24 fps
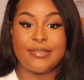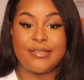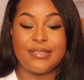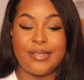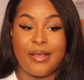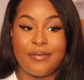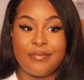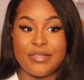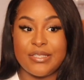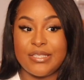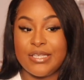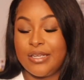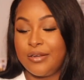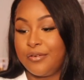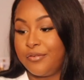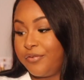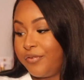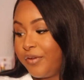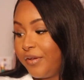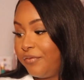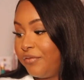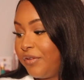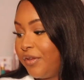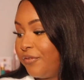
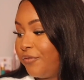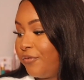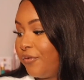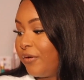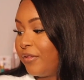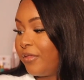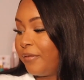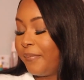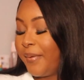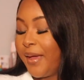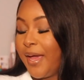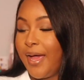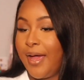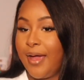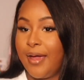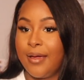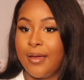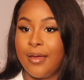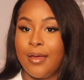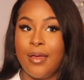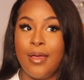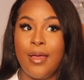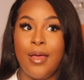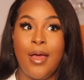$17.50 for the
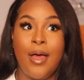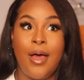bag.